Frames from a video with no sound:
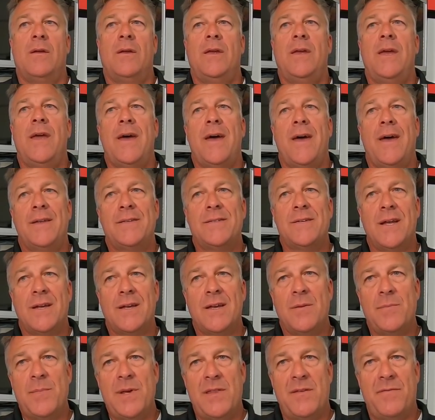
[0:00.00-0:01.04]
Yeah, it's not
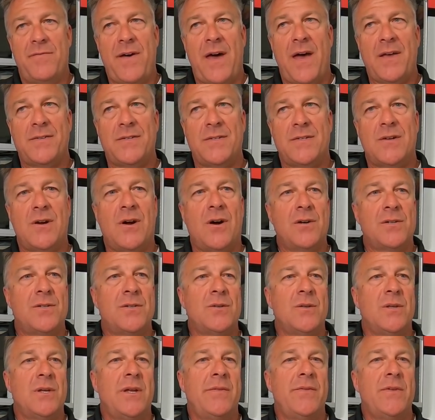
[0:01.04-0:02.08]
going to be the fastest car,
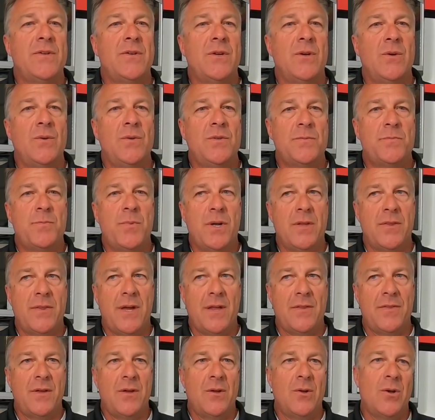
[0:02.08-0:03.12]
certainly in the dunes, but
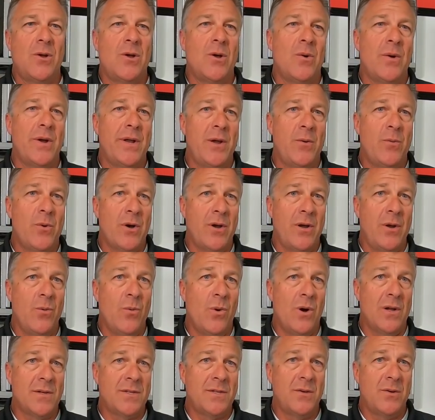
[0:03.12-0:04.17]
that thing will go anywhere you
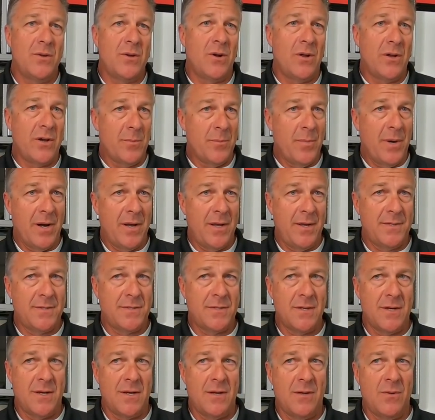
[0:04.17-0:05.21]
want to and all your
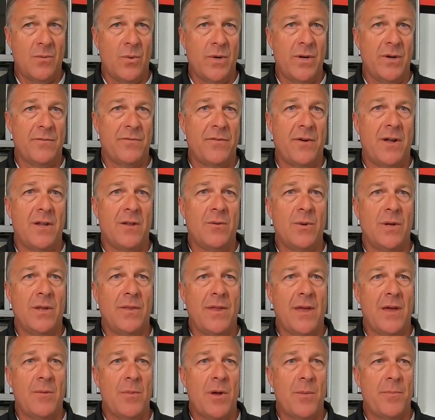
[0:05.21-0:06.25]
buddies uh, when you're following
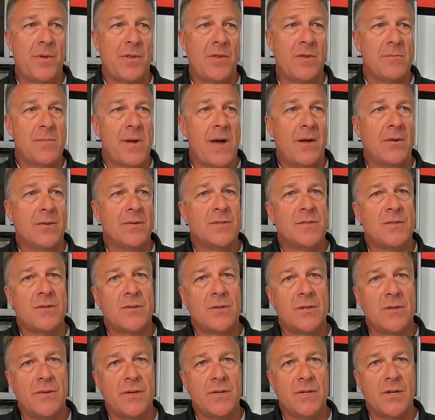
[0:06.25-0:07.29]
them up in the mountains
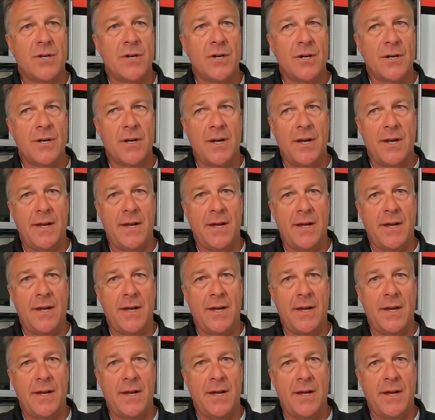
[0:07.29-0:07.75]
or in the dirt.